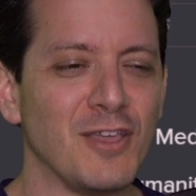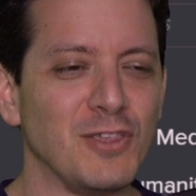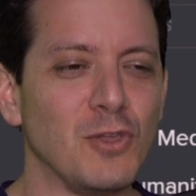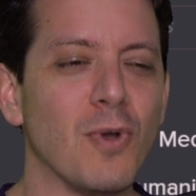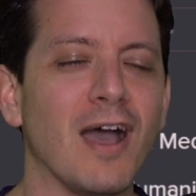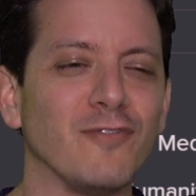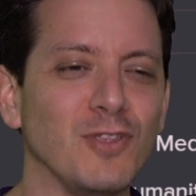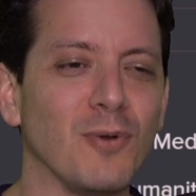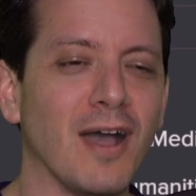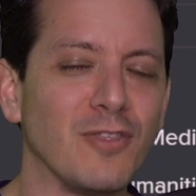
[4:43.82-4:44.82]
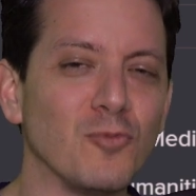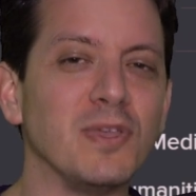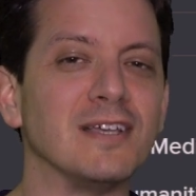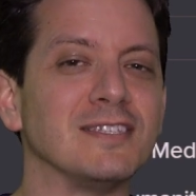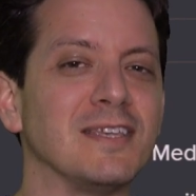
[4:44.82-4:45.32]
You have to either
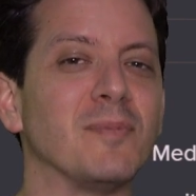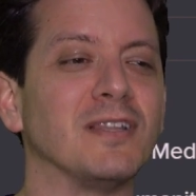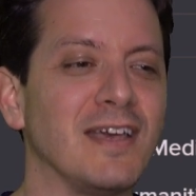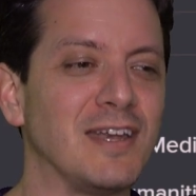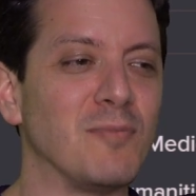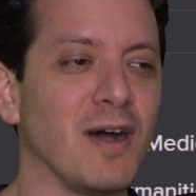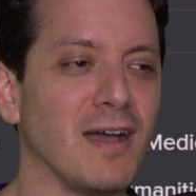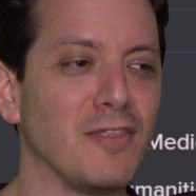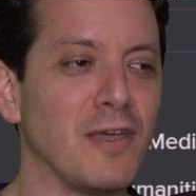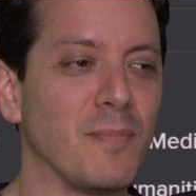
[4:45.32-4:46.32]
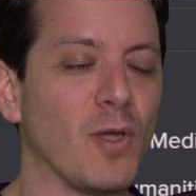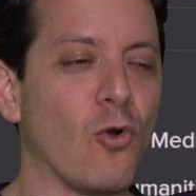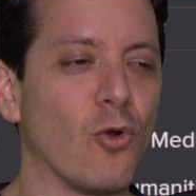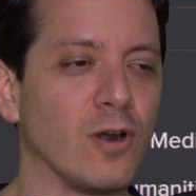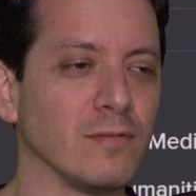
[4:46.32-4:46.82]
be assimilated by them
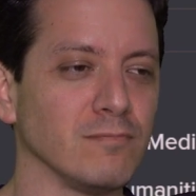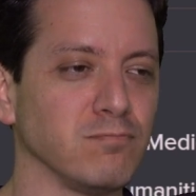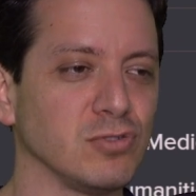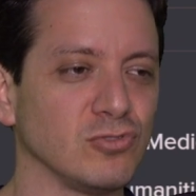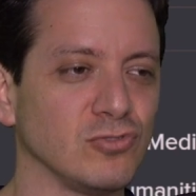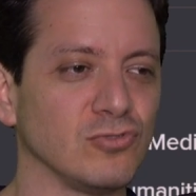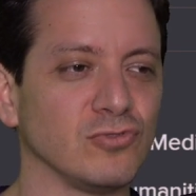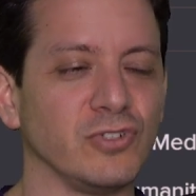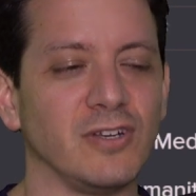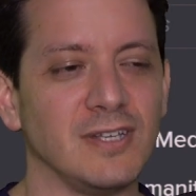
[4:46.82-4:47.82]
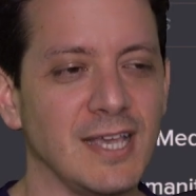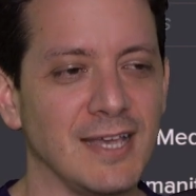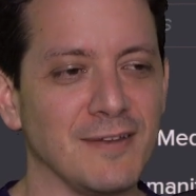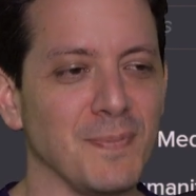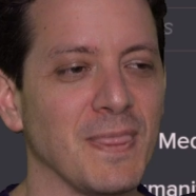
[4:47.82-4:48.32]
or you're
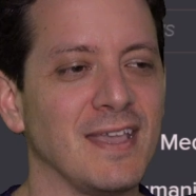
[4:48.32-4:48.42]
dead.